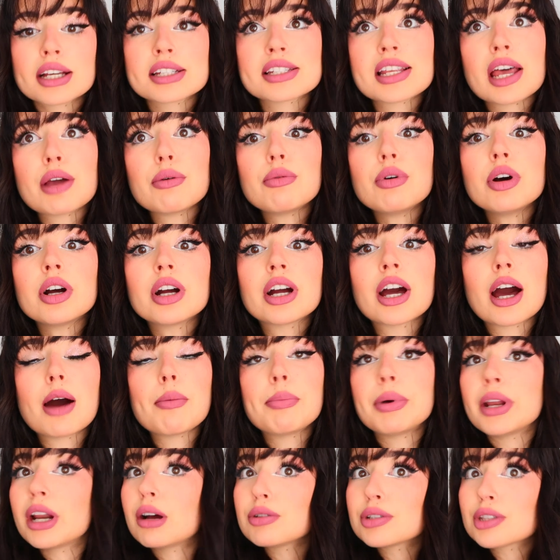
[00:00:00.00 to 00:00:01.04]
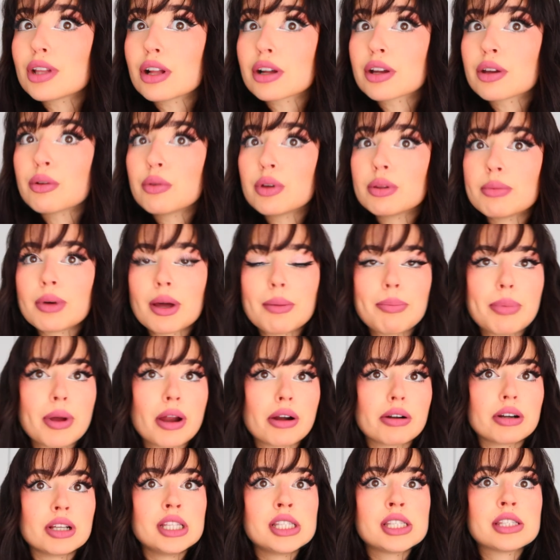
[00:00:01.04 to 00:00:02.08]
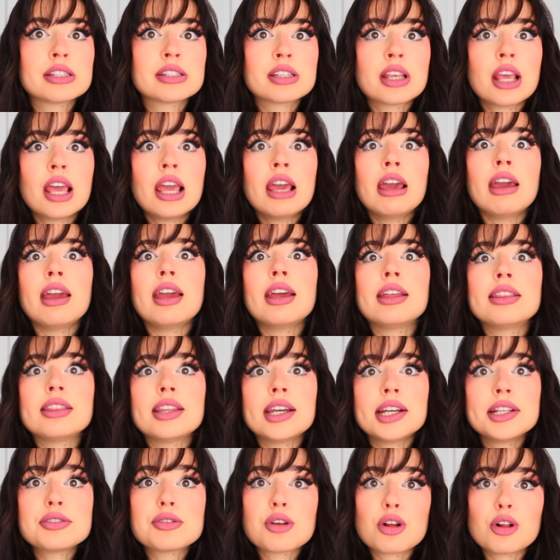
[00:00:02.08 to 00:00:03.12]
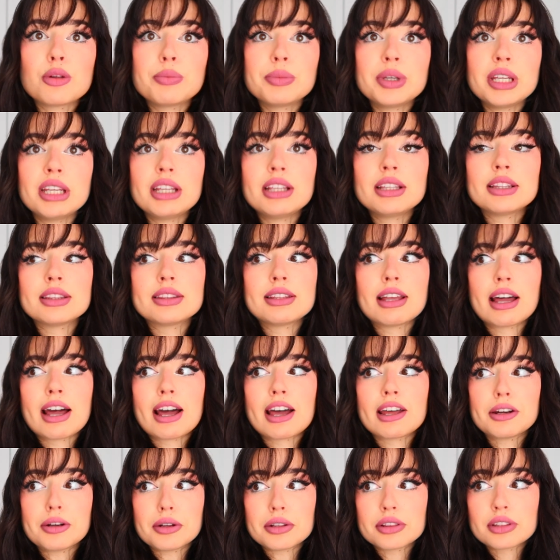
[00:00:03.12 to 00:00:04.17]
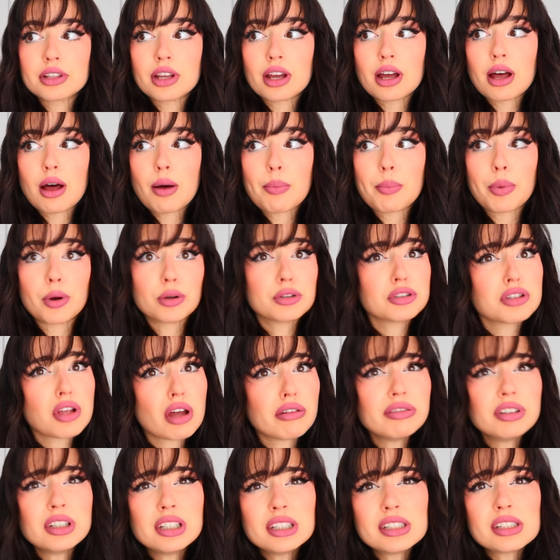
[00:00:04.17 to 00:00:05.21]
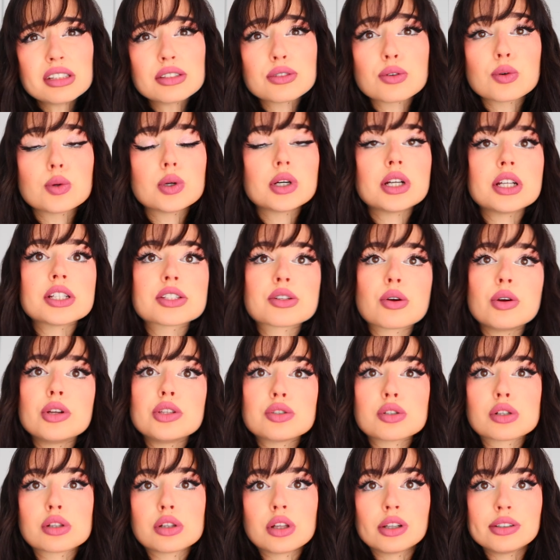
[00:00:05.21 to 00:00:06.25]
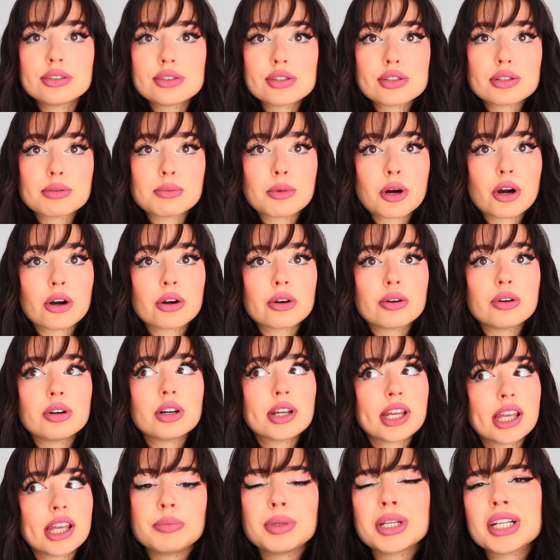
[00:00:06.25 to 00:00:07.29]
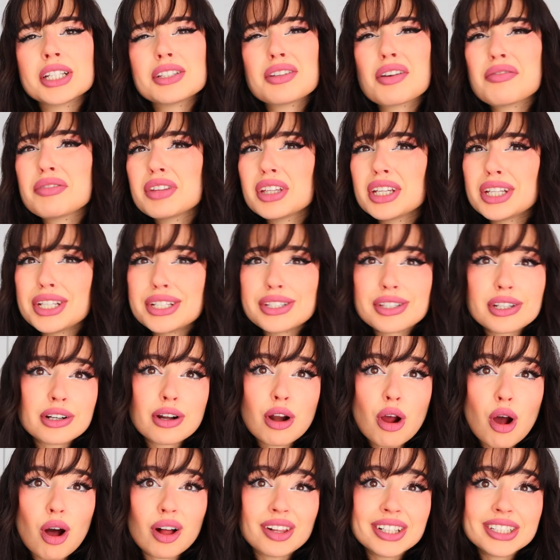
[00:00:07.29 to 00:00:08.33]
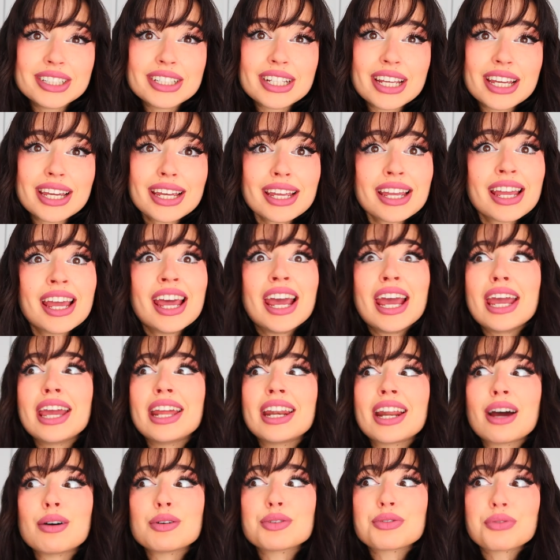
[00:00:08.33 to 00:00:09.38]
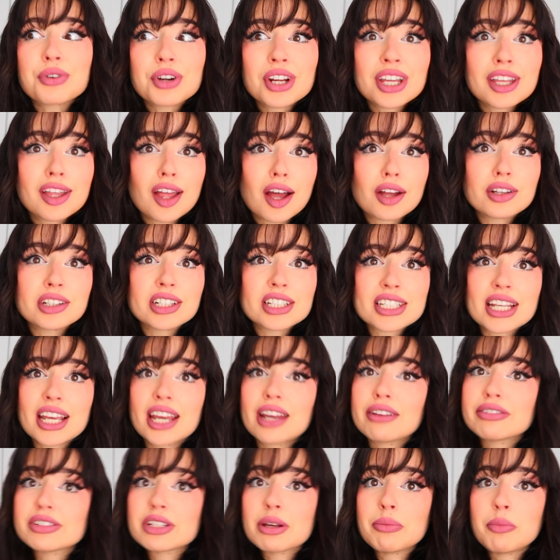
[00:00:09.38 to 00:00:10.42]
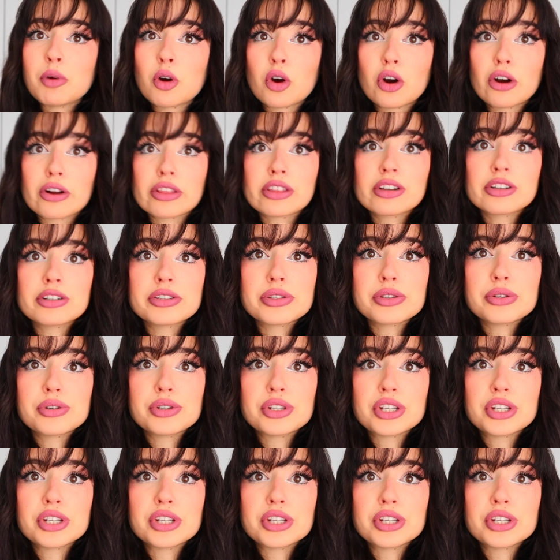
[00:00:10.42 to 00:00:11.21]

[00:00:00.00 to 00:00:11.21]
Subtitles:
because I woke up and I was talking with my parents, and they told me that the post office was going to close tomorrow because of the Eastern holiday. And I was freaking out because I have some orders to